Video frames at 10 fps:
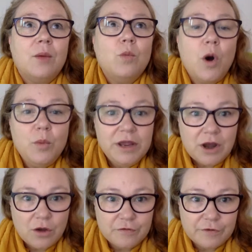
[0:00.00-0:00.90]
what we
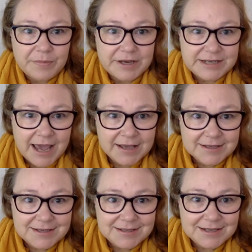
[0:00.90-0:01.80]
know from the
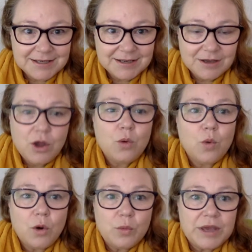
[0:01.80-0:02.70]
text,
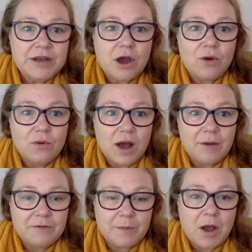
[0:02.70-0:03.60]
what we know
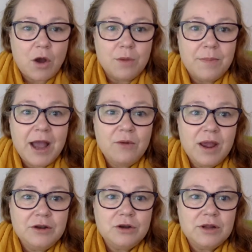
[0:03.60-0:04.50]
from our own
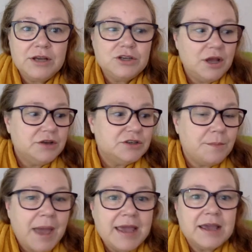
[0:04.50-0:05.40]
background knowledge to
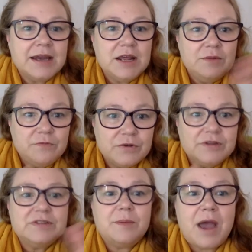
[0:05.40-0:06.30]
make an
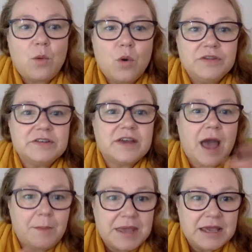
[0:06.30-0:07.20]
inference about what's
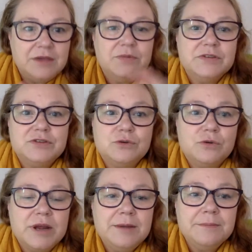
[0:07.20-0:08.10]
coming in the
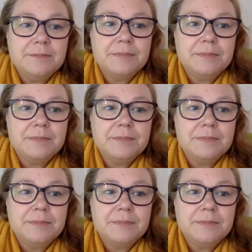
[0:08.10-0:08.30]
story.